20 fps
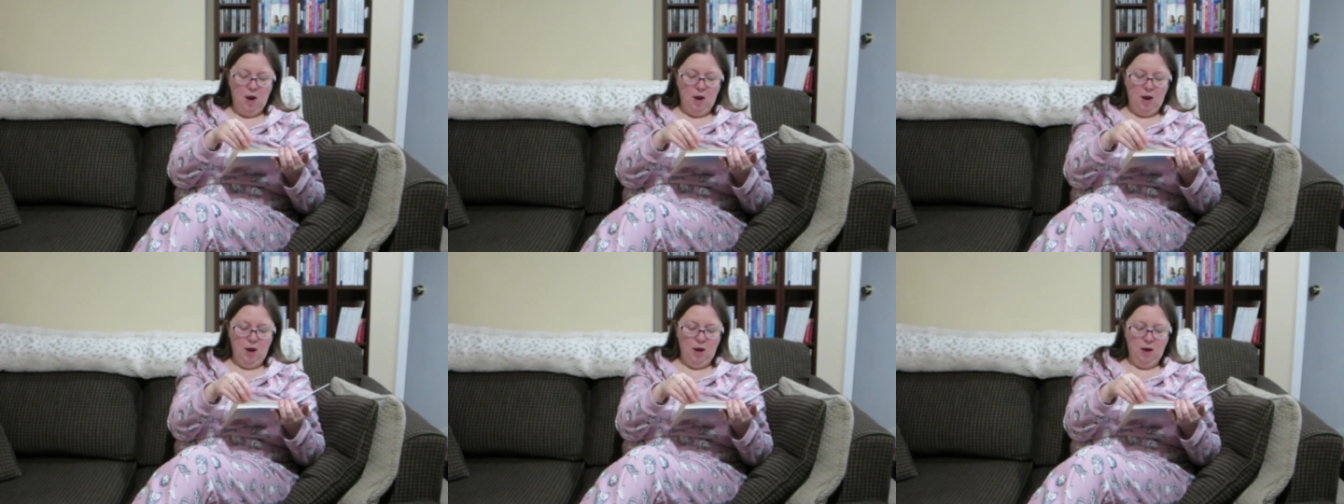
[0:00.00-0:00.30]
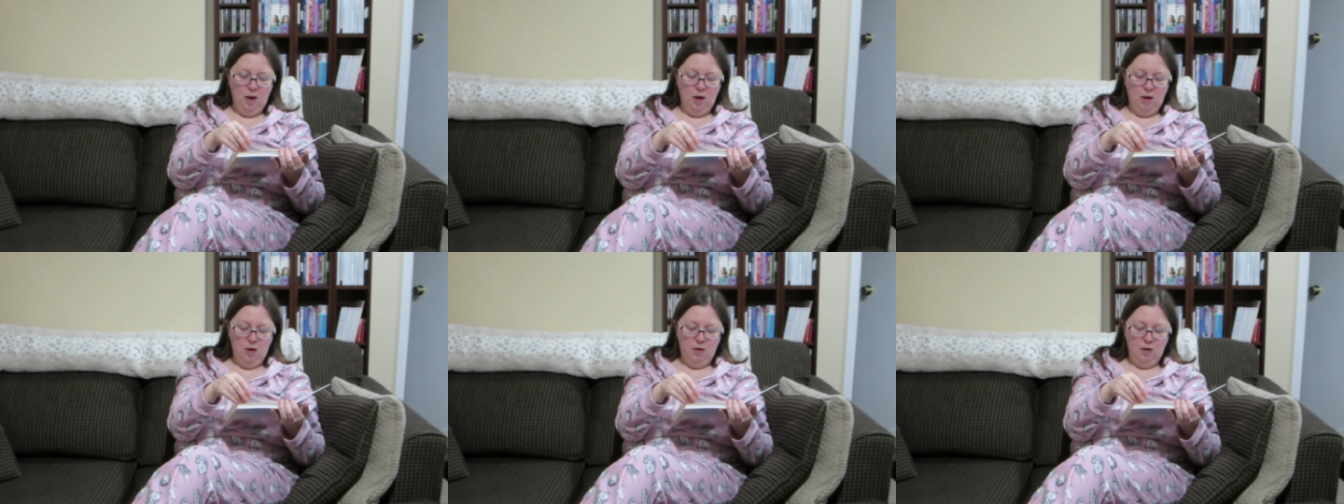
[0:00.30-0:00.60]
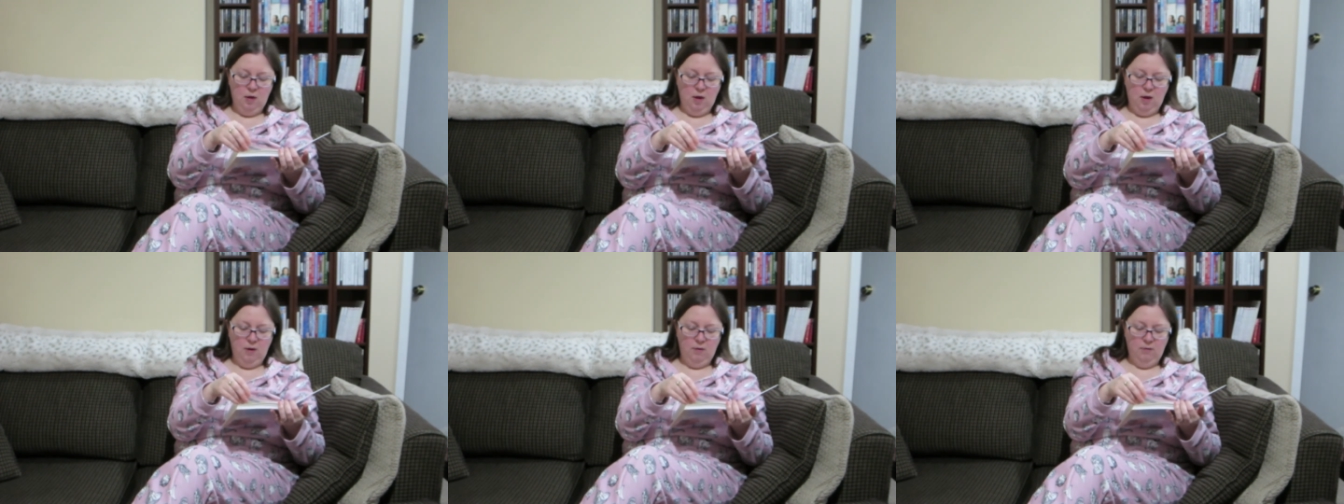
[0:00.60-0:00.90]
and
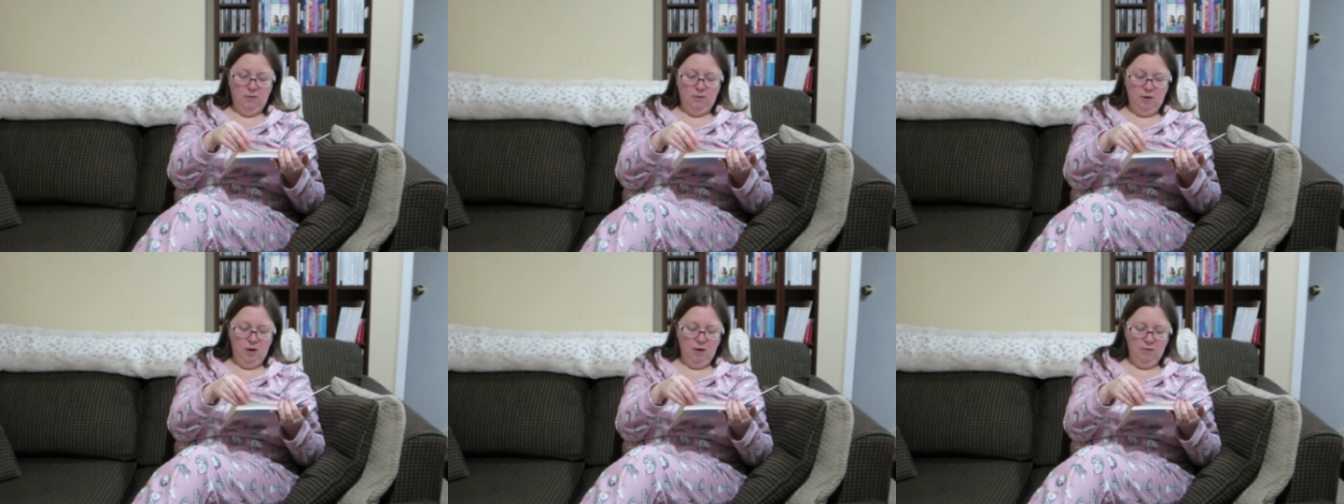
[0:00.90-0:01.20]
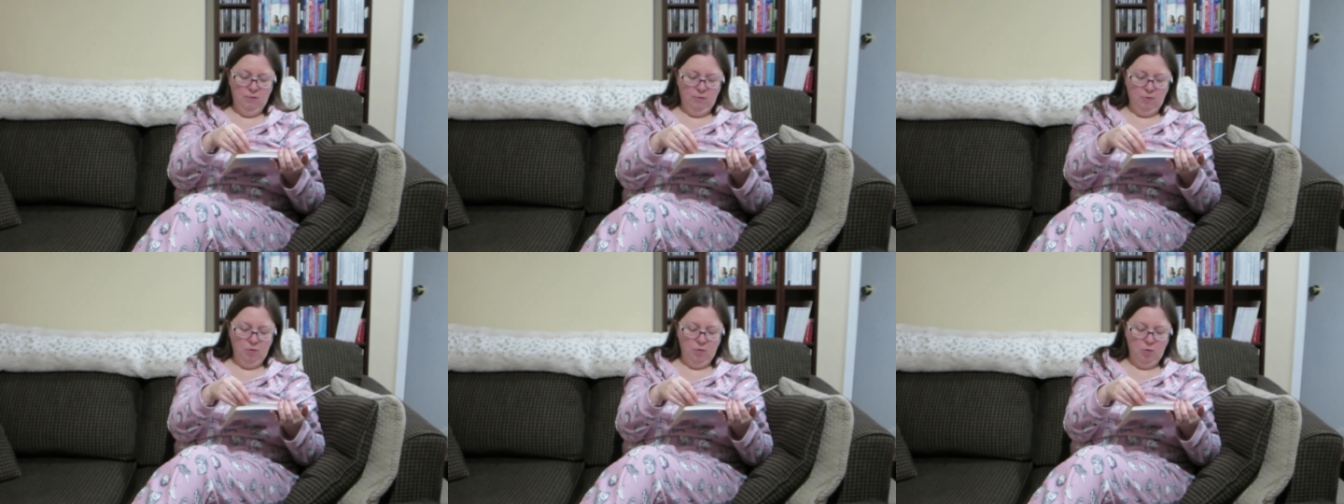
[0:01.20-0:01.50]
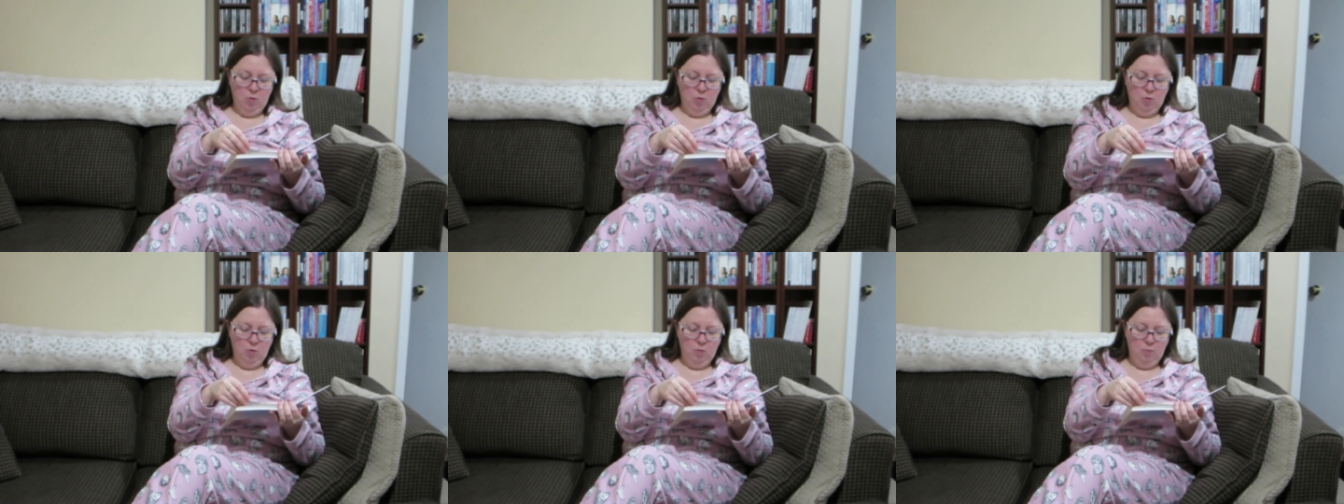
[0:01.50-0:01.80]
he stayed for the
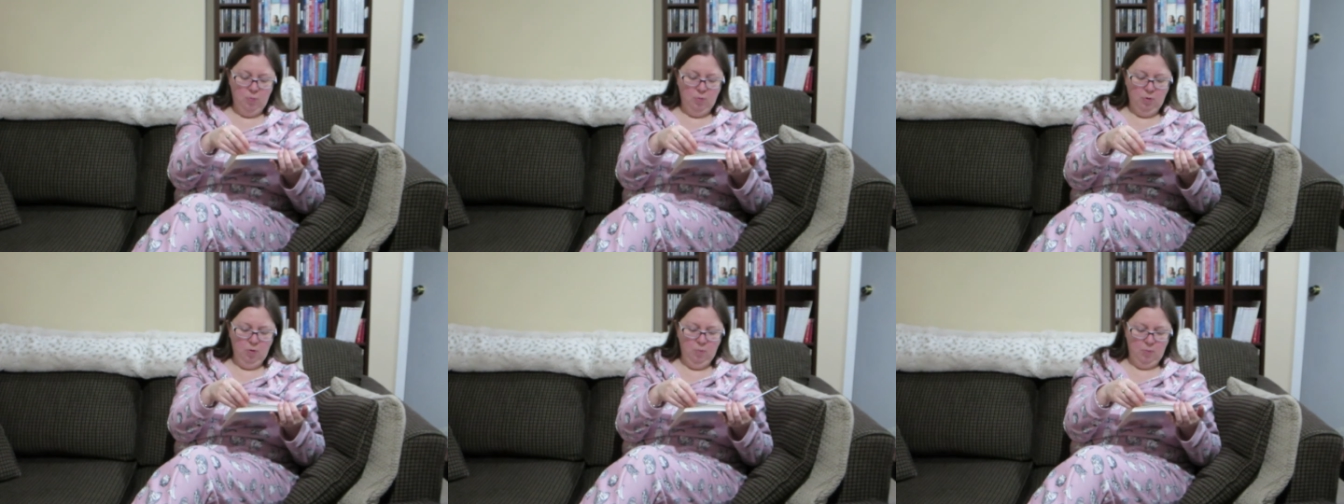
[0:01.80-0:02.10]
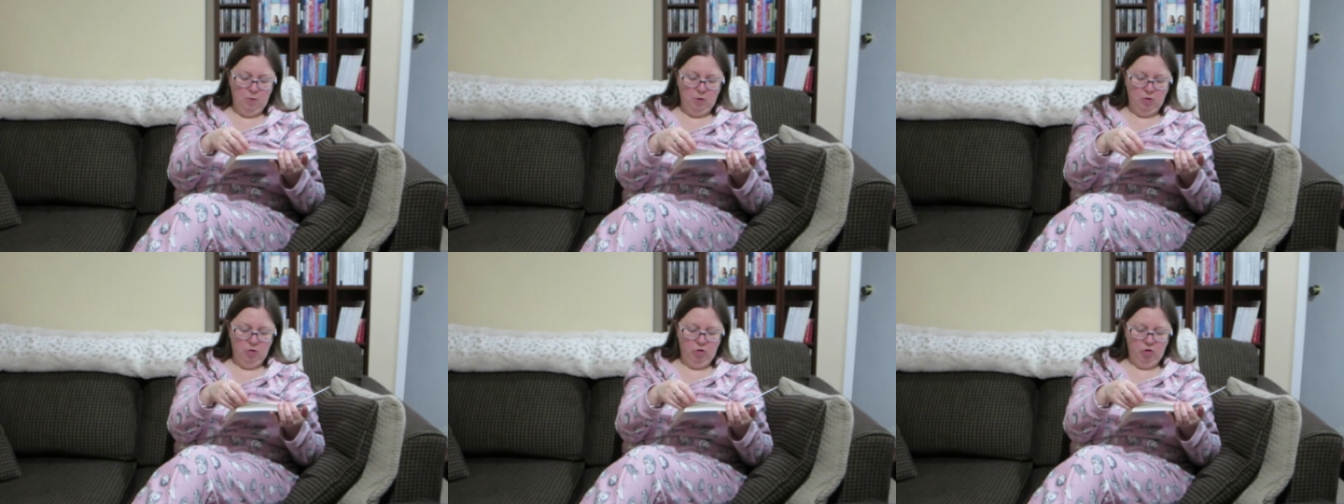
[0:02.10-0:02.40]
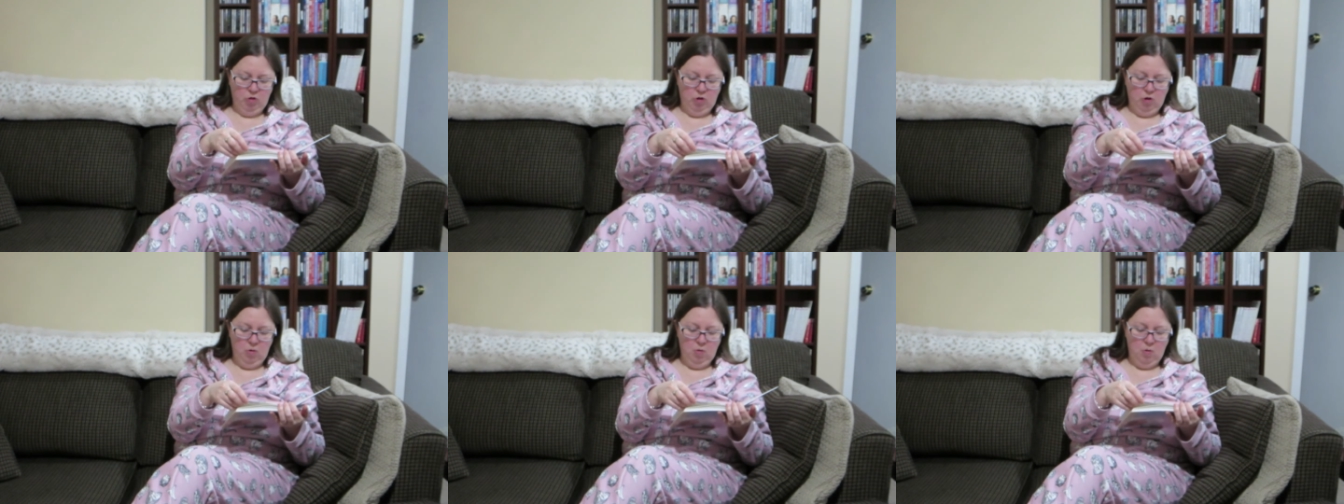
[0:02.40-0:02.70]
whole Bluebird
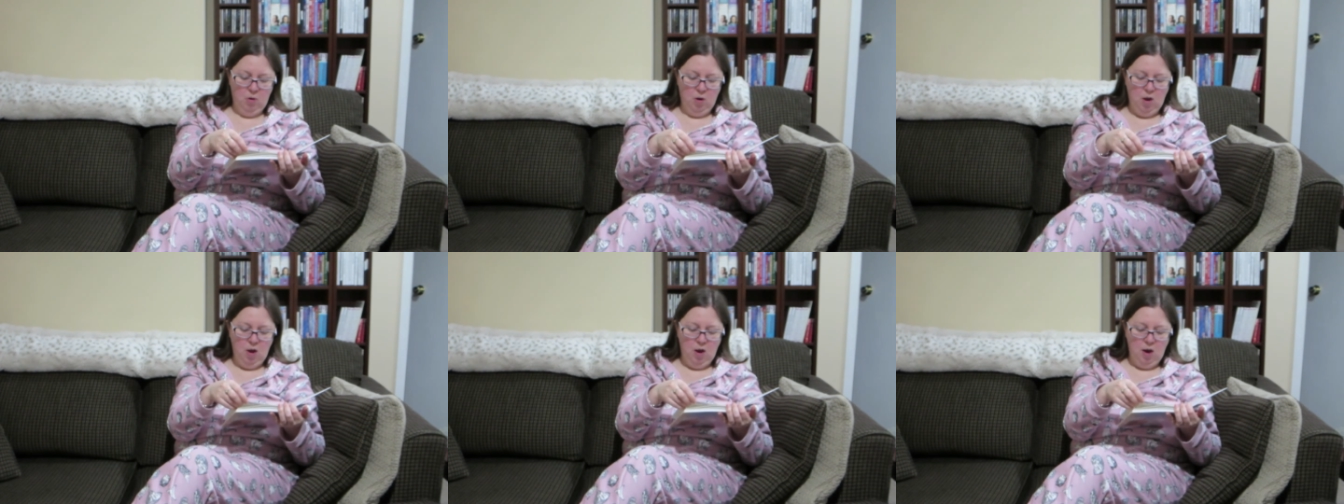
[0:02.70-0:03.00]
show.